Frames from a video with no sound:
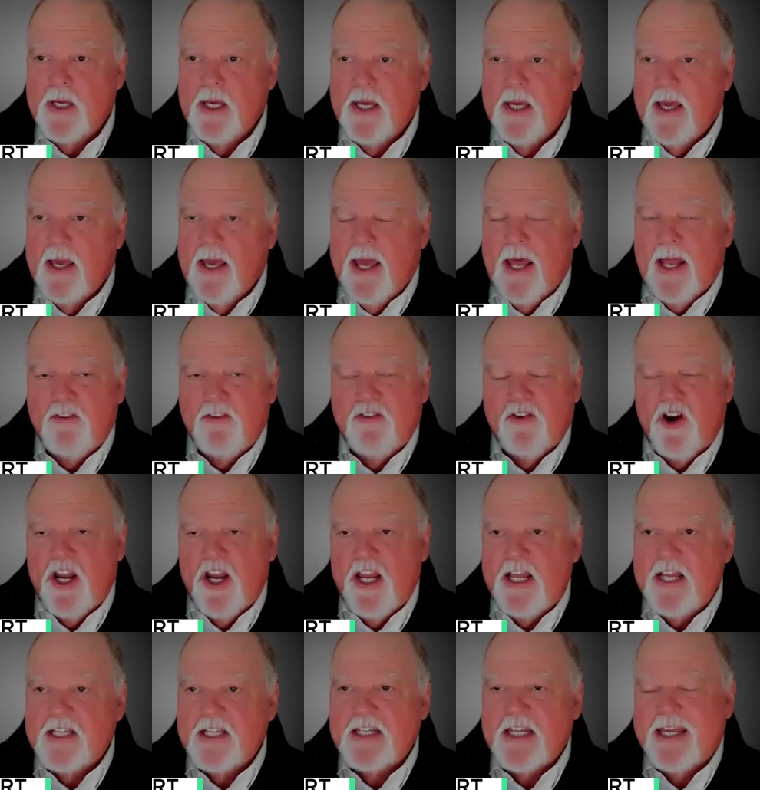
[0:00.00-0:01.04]
Sure. And it's
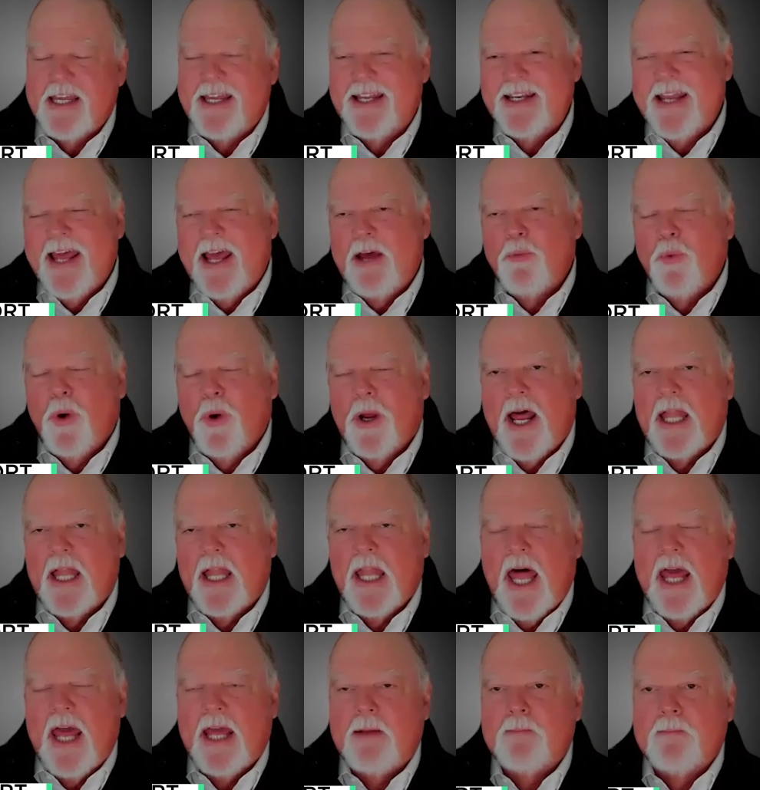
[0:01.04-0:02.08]
very easy. And, and what I
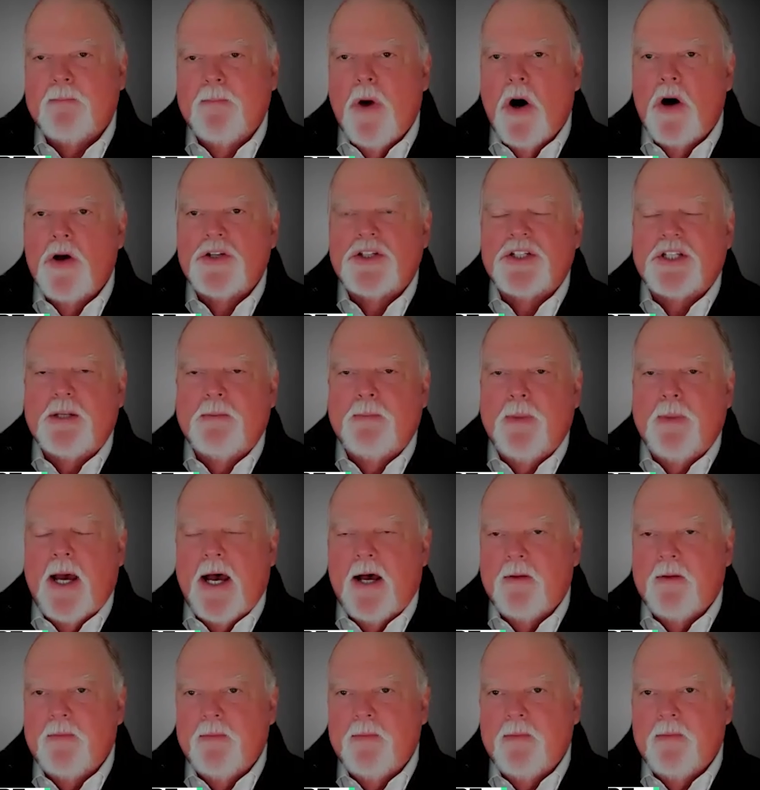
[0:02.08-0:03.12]
like most
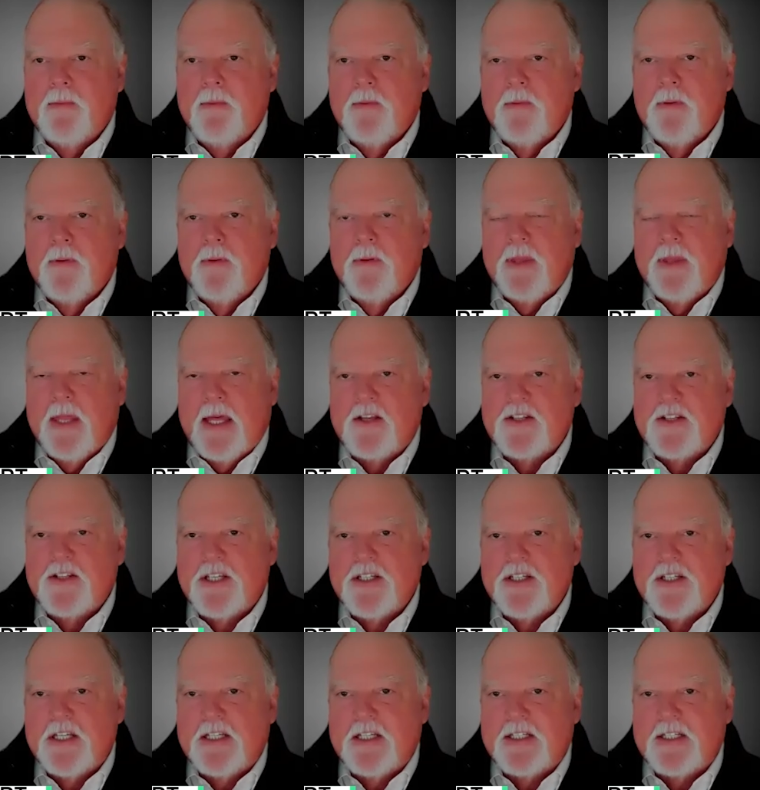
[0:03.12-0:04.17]
about
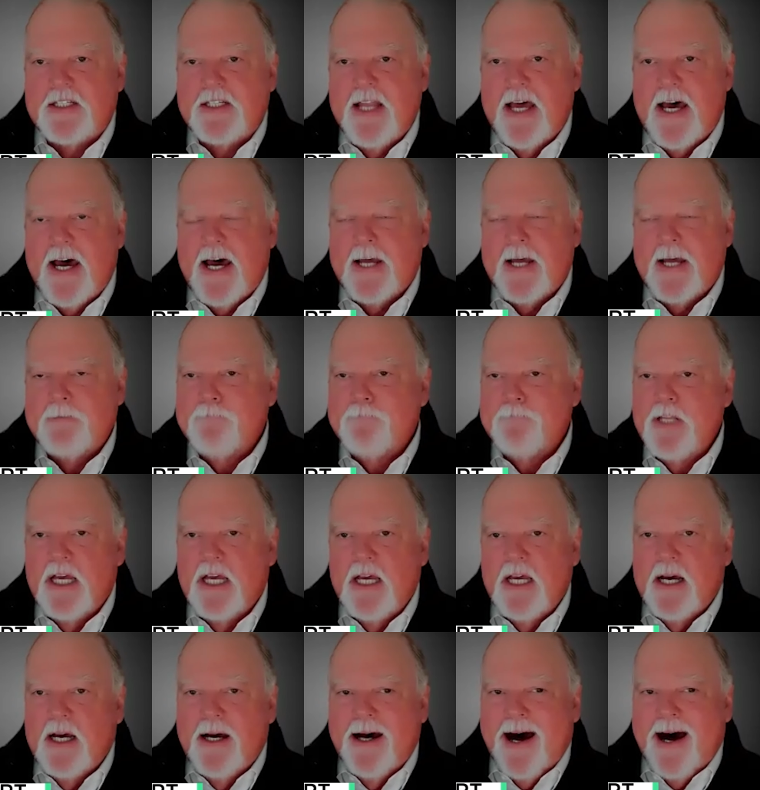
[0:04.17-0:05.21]
this is it's not
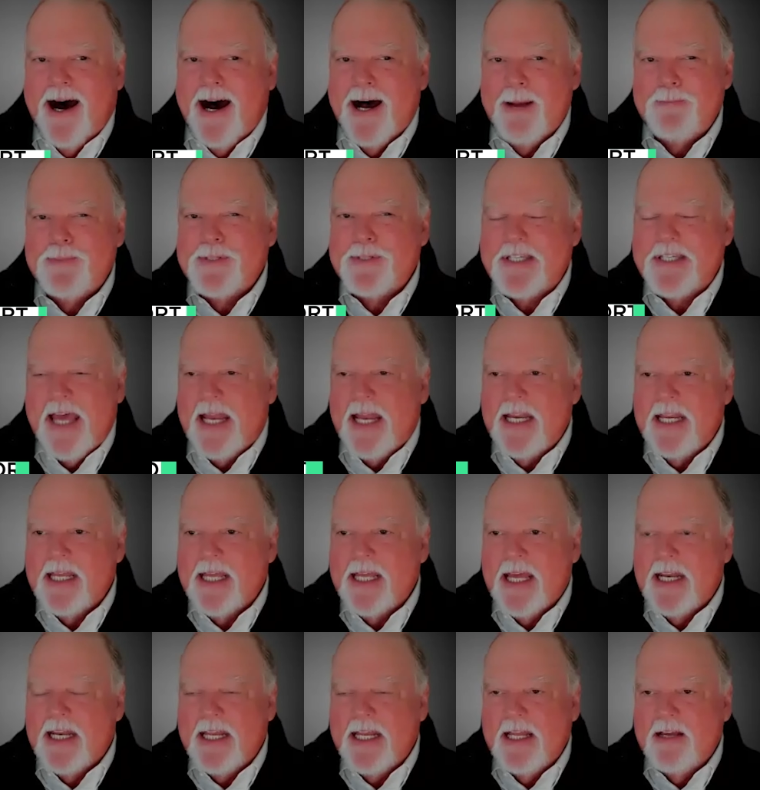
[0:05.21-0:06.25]

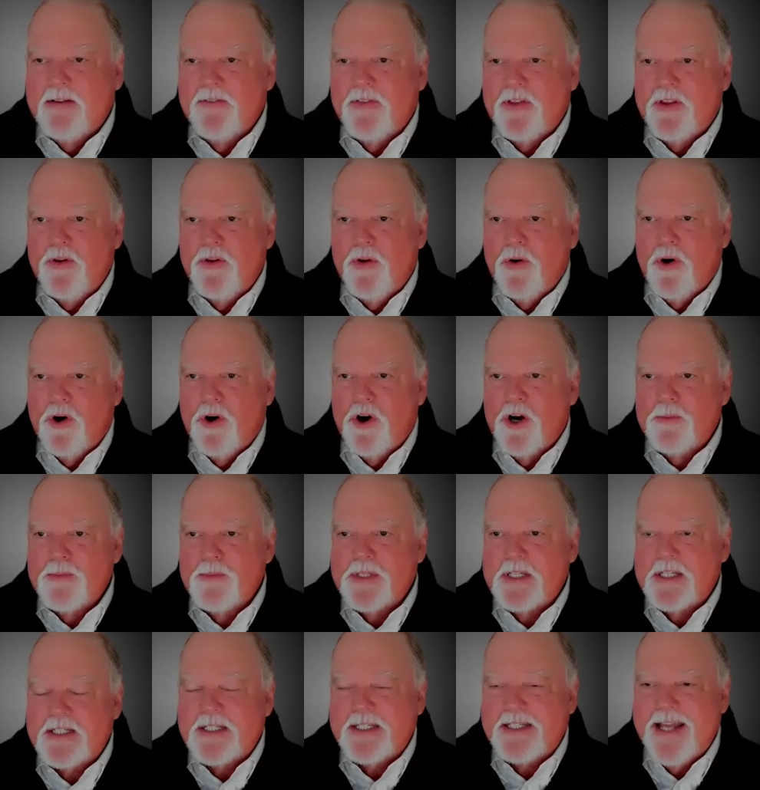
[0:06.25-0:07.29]
upsetting any of the
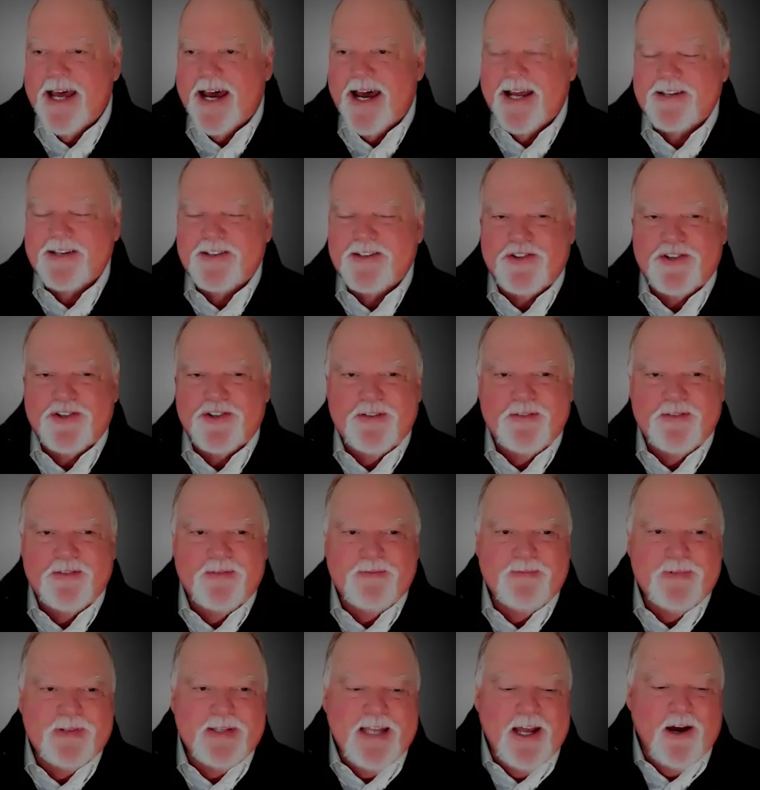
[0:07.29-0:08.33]
norms. It's not sort of,
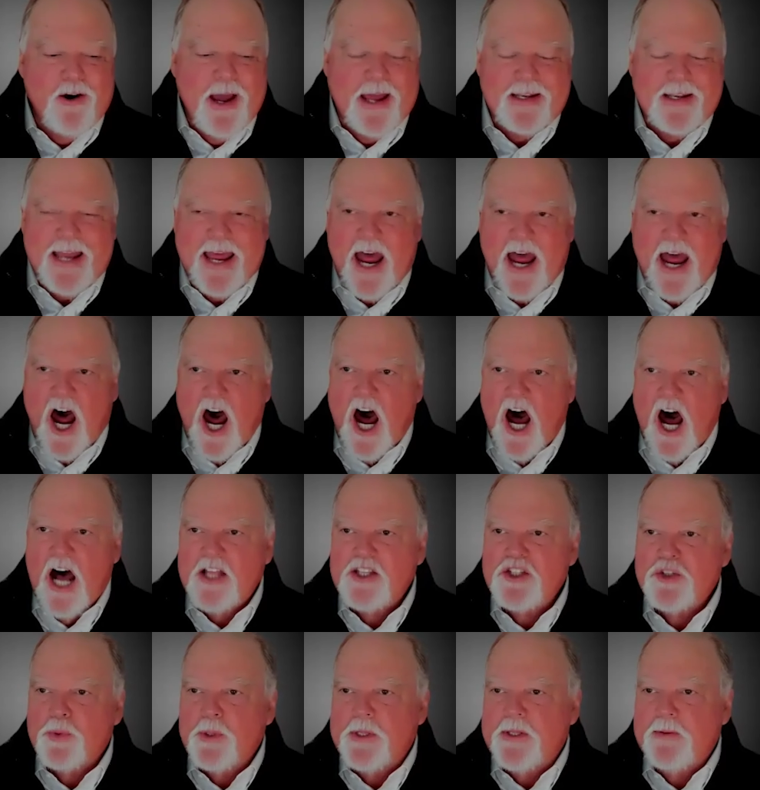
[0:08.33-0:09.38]
you know, at
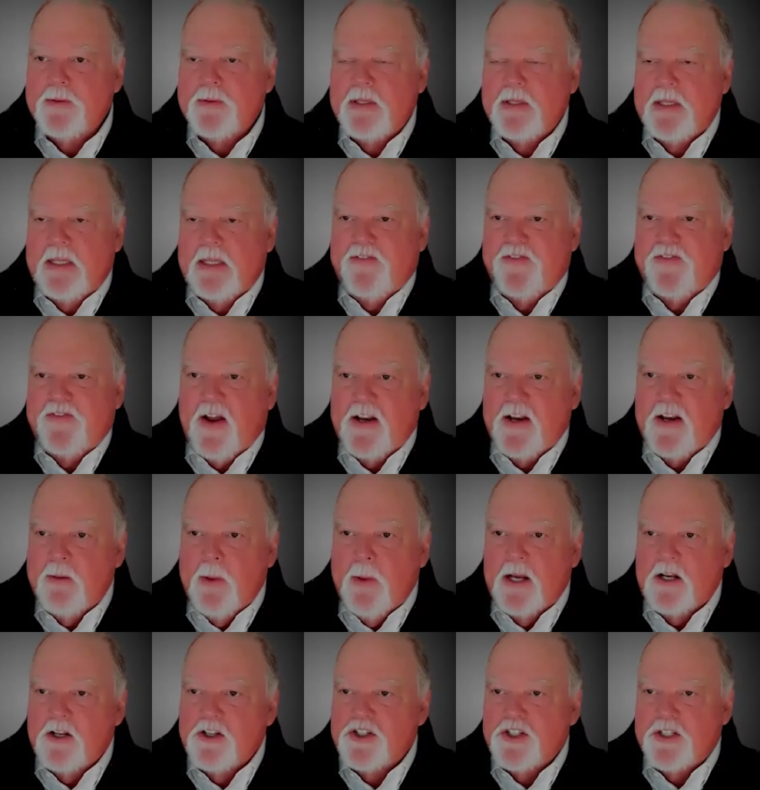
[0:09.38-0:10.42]
odds with the
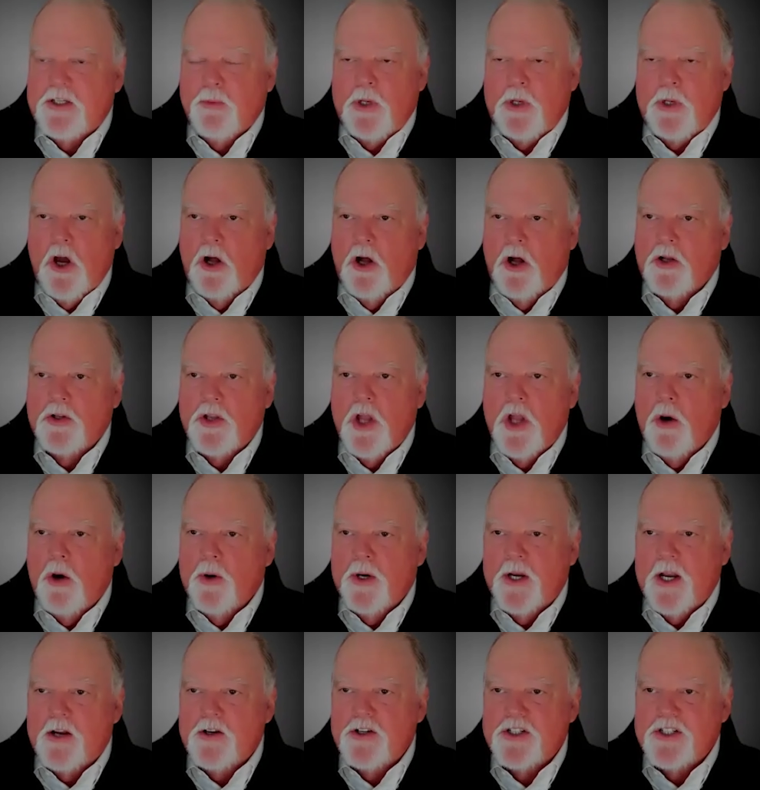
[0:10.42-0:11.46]
fundamentals that we all know
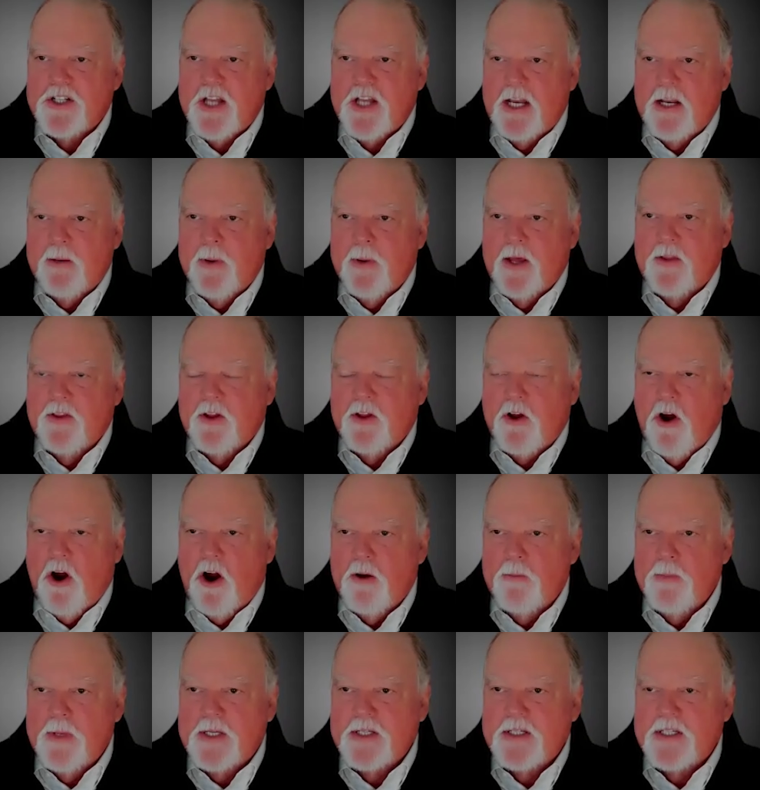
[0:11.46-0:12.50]
and understand yeah. about the
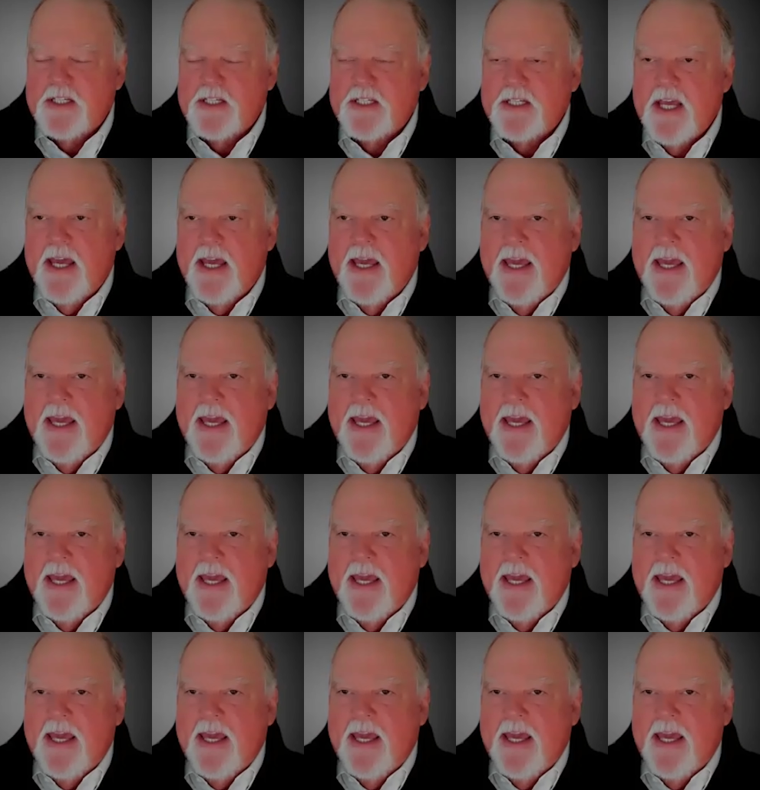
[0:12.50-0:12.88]
car business.